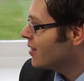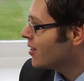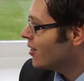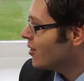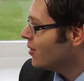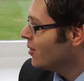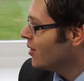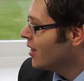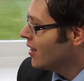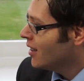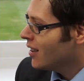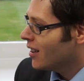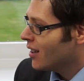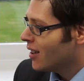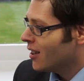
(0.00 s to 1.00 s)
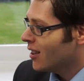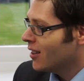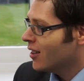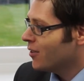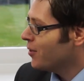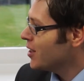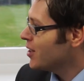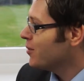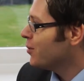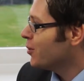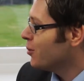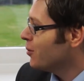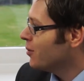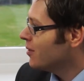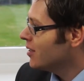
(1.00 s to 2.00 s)
So uh, the
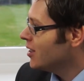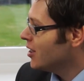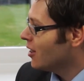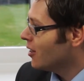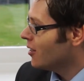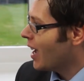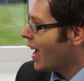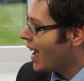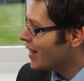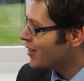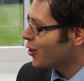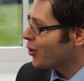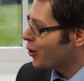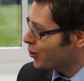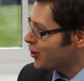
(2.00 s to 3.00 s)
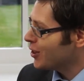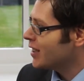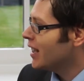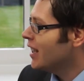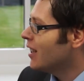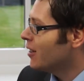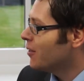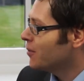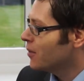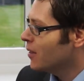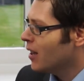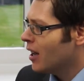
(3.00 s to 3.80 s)
festival, you know, has a lot to give.